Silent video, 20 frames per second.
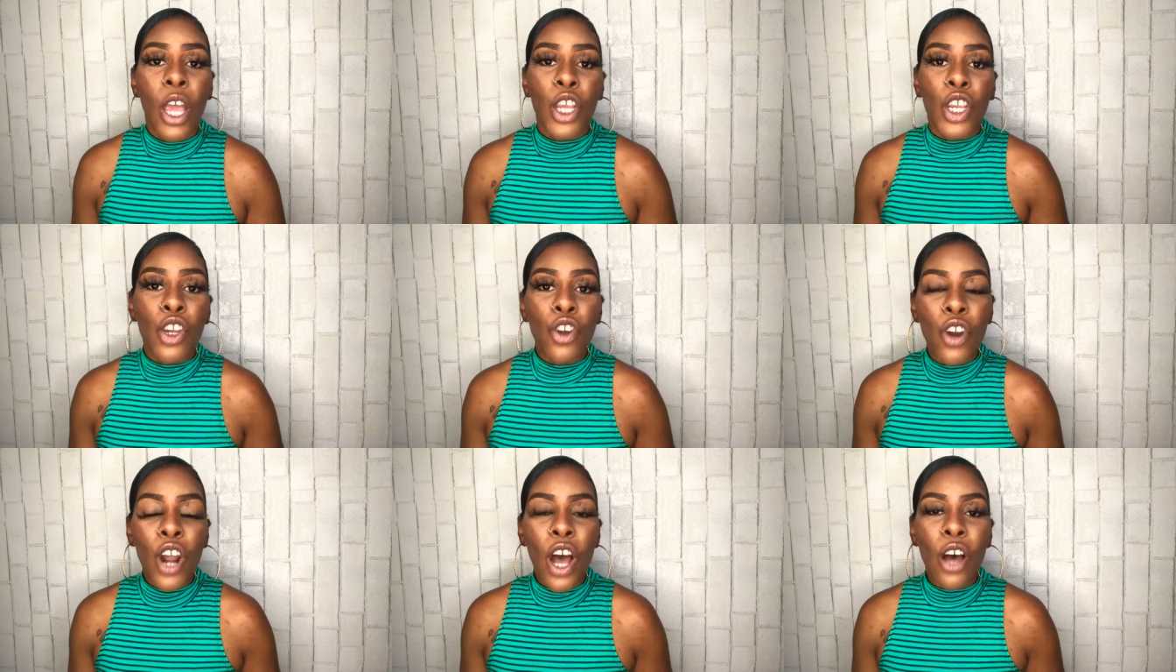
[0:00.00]

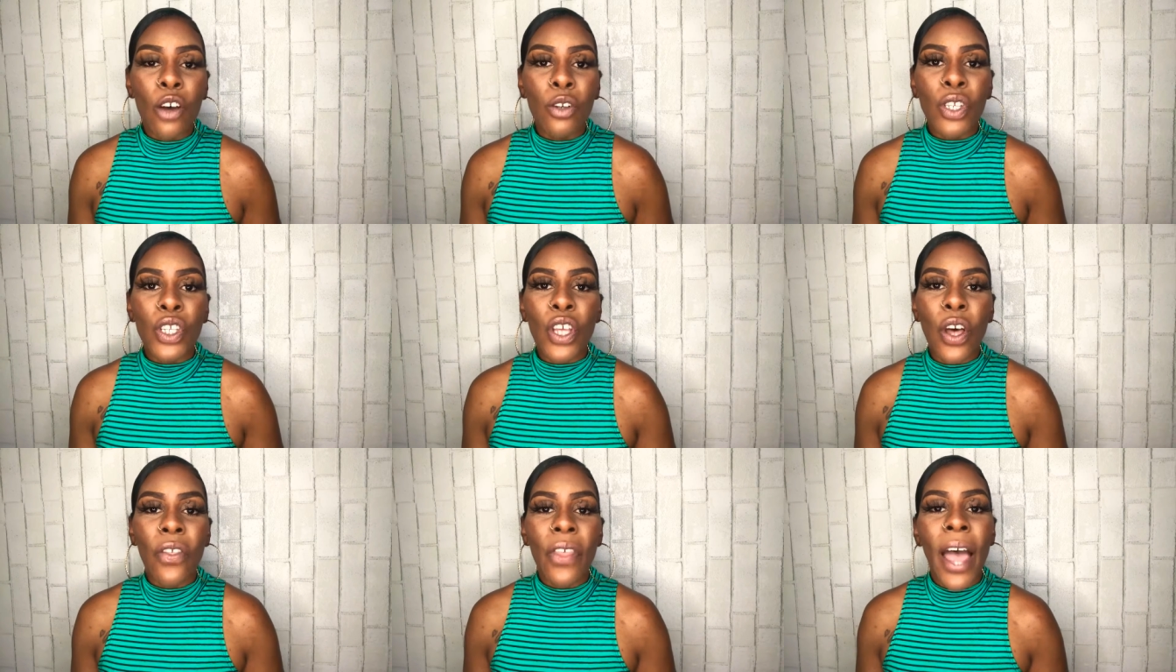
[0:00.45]
you know,
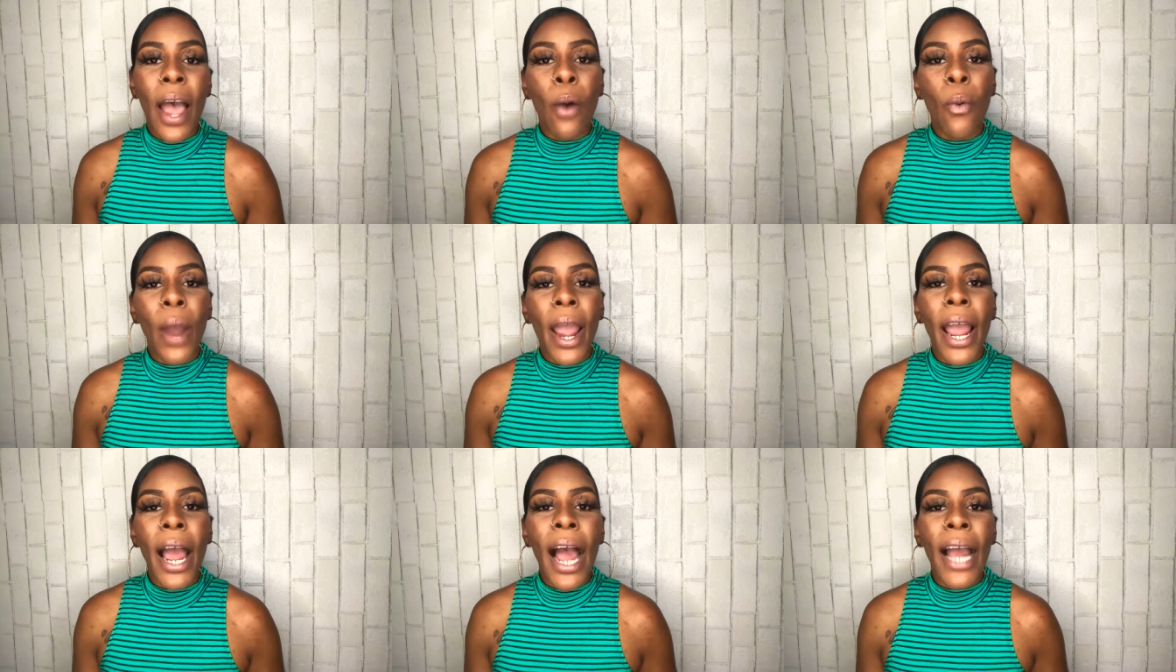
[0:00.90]
so that
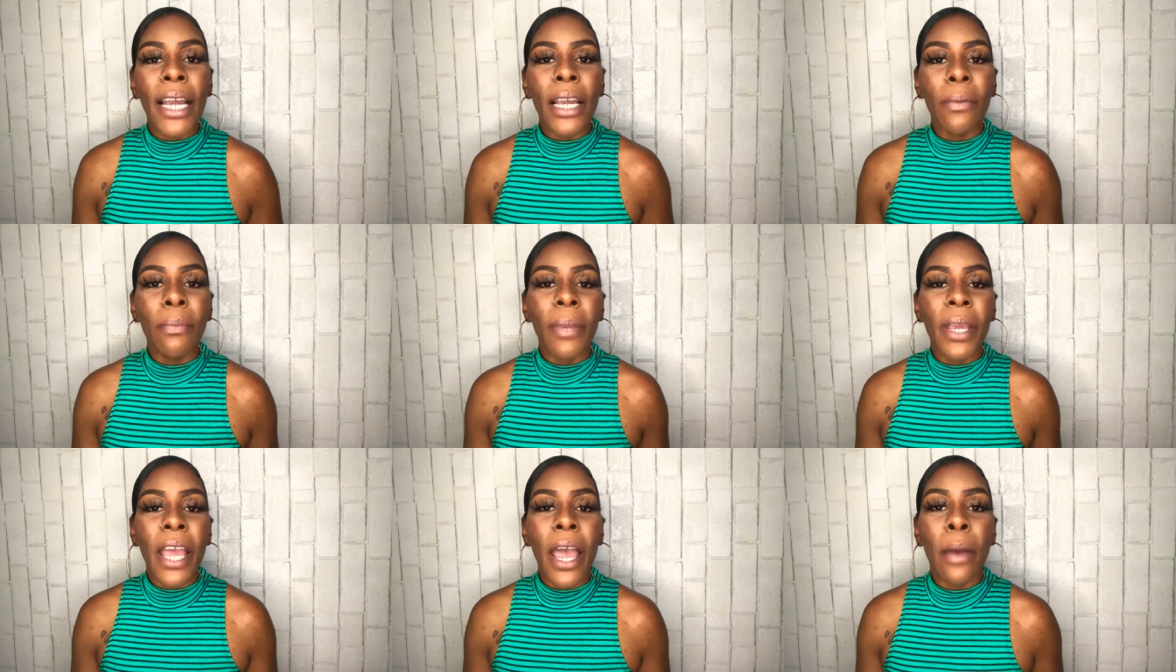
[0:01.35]
way I
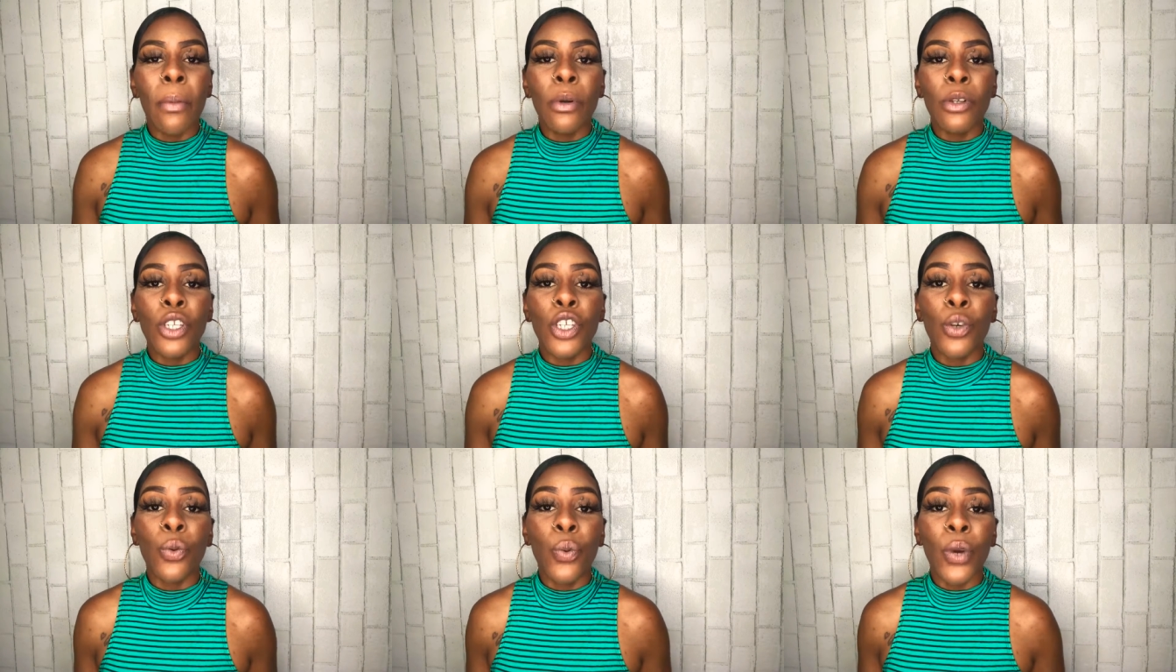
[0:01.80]
can be able
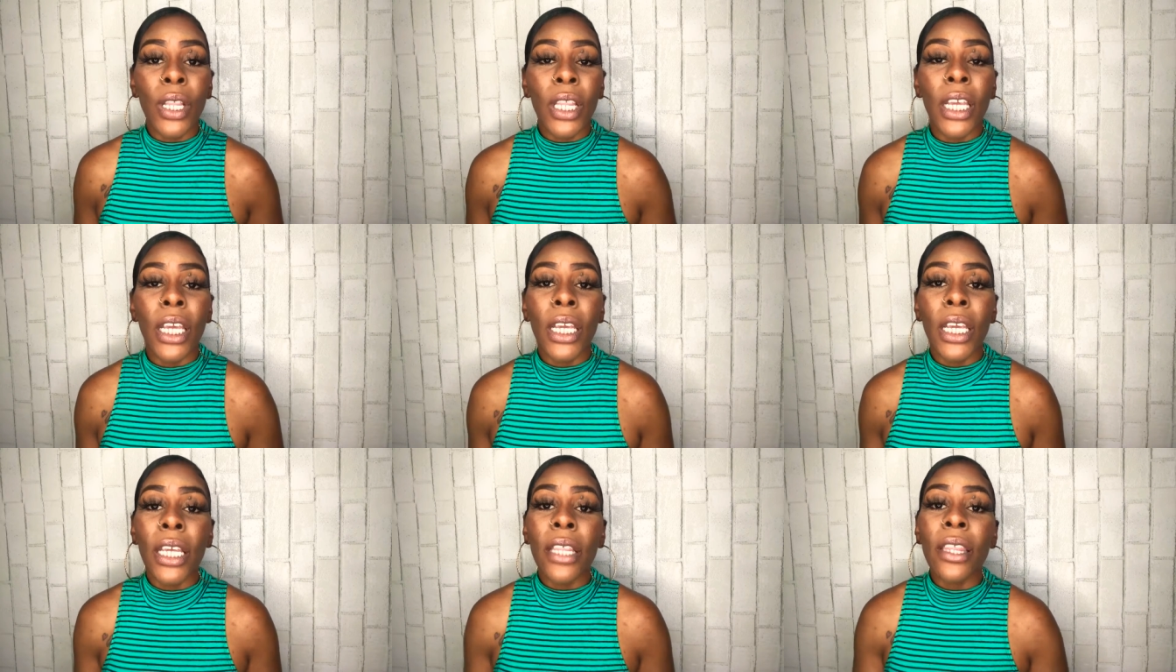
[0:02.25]
to
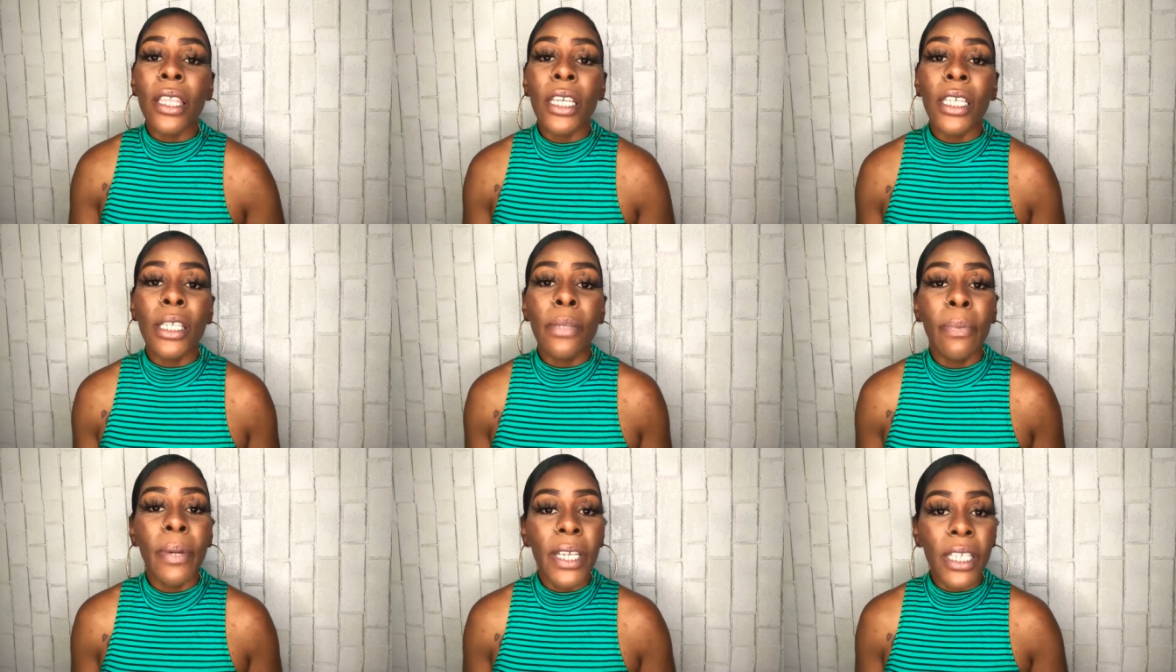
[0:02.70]
really get
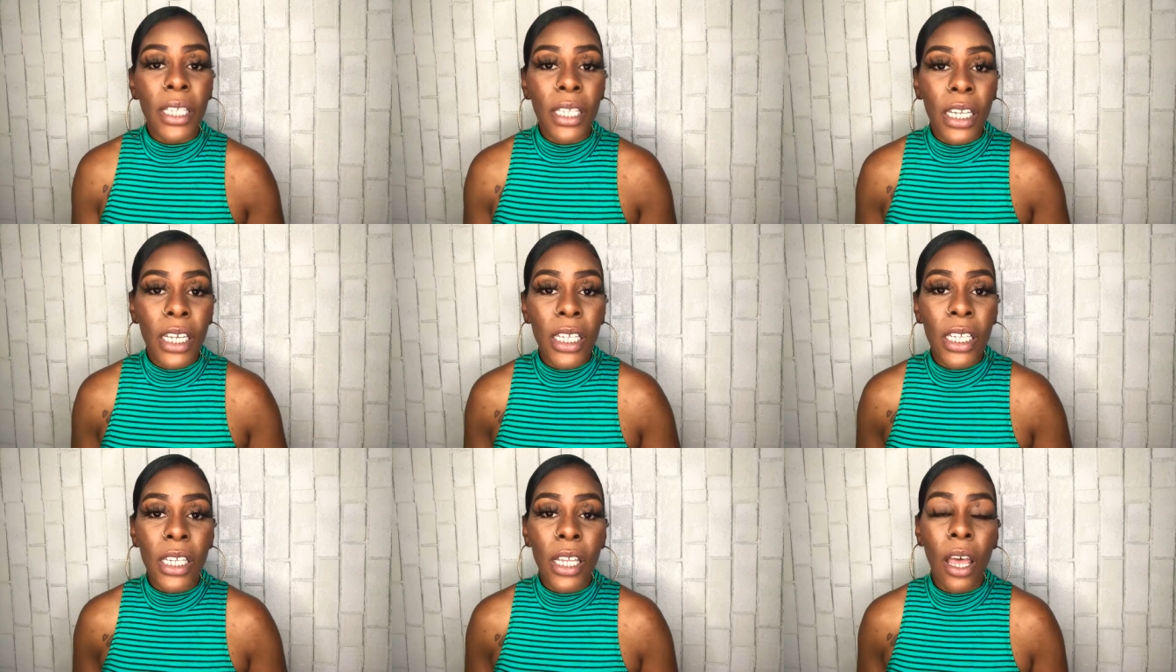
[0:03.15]
this
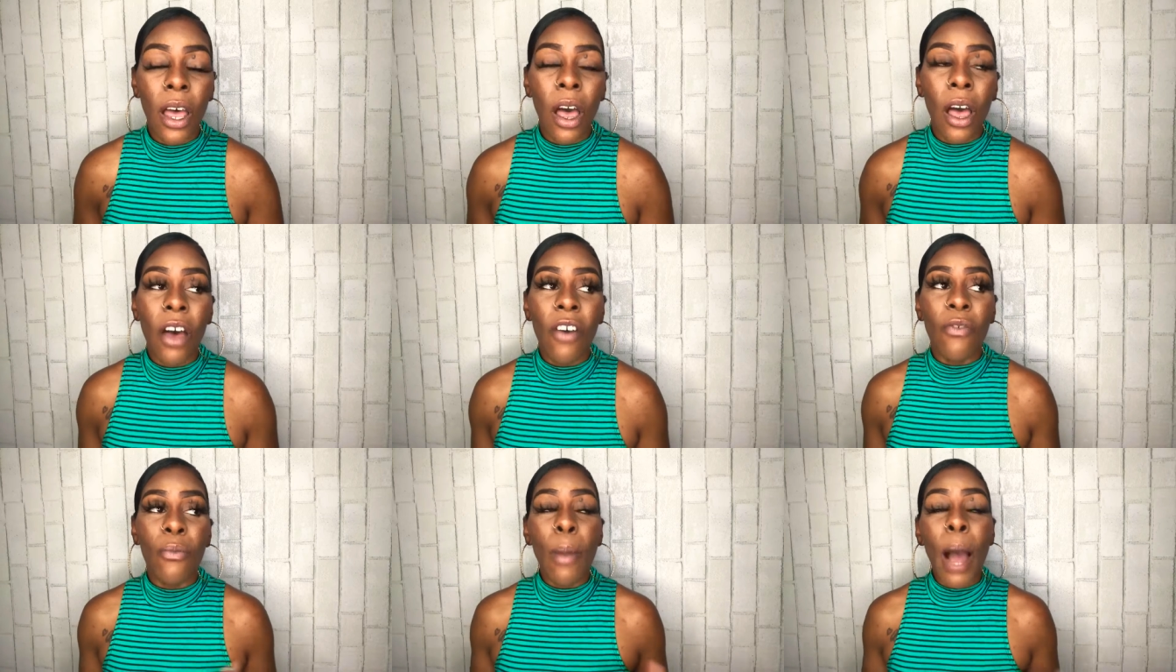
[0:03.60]
business
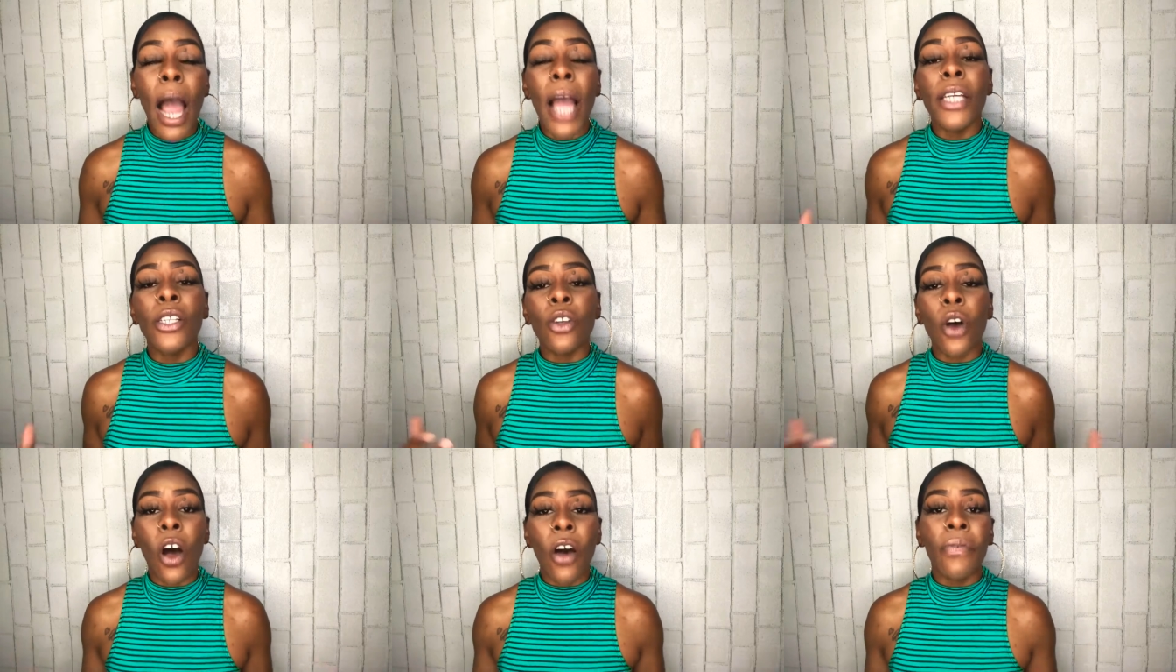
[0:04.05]
of
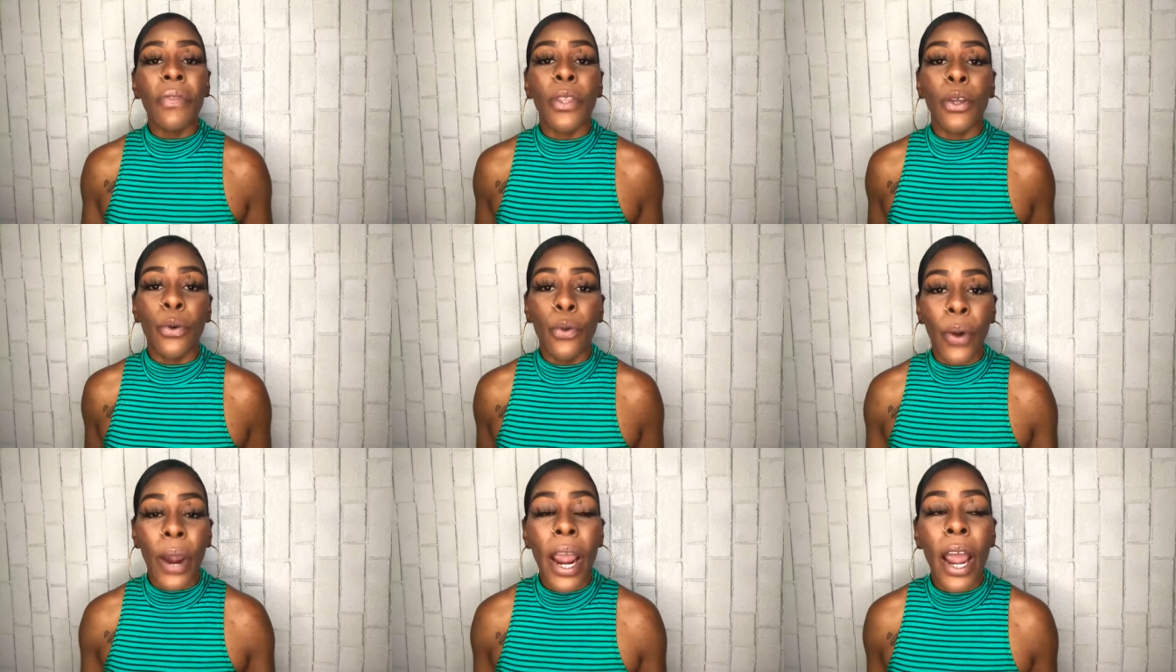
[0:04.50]
mine off the
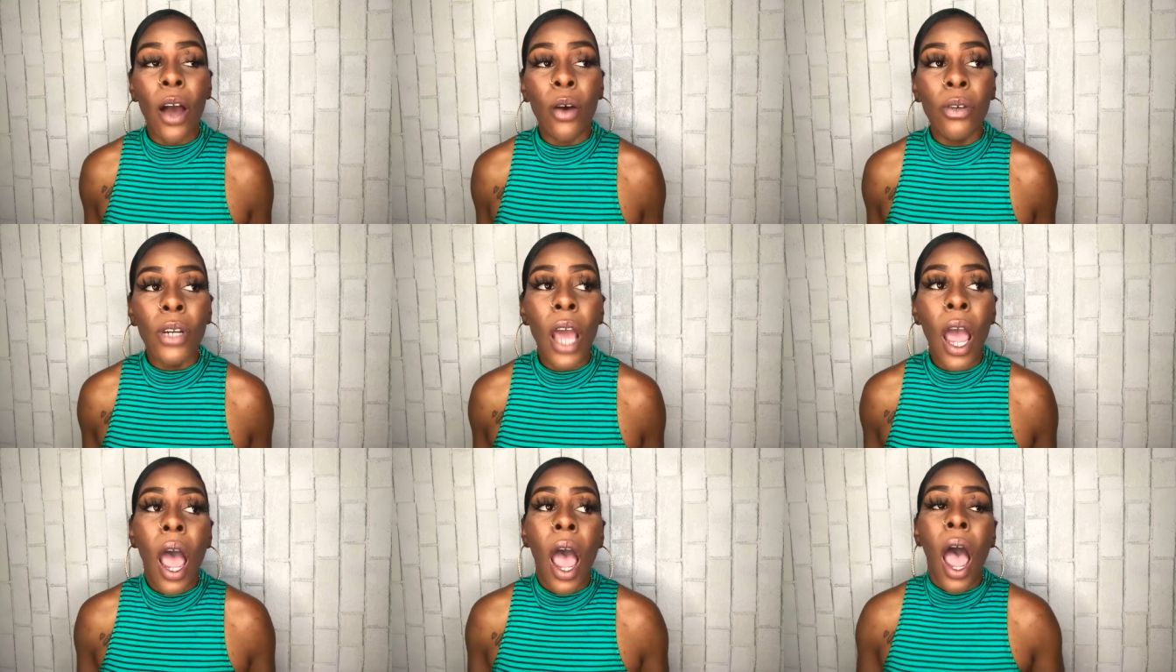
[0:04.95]
ground.